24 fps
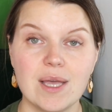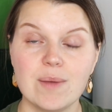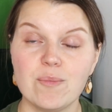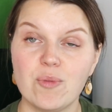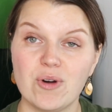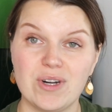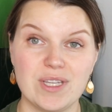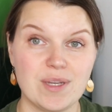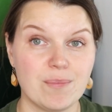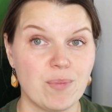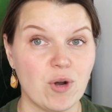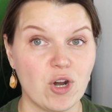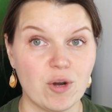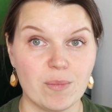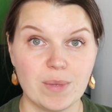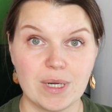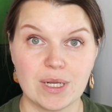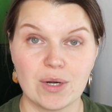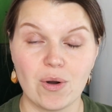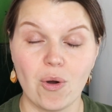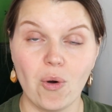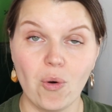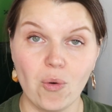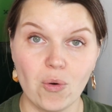putting a
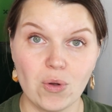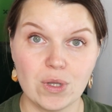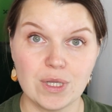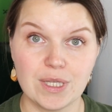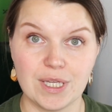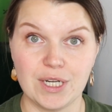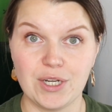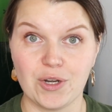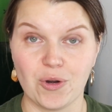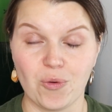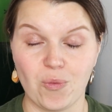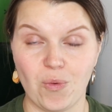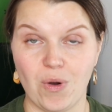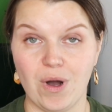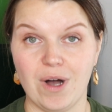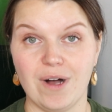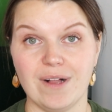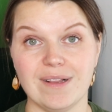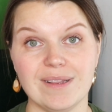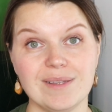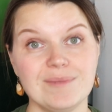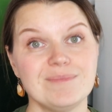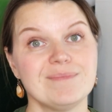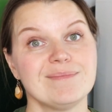permanent hole in your
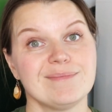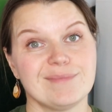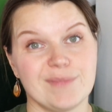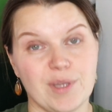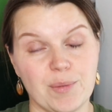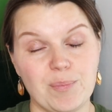wall,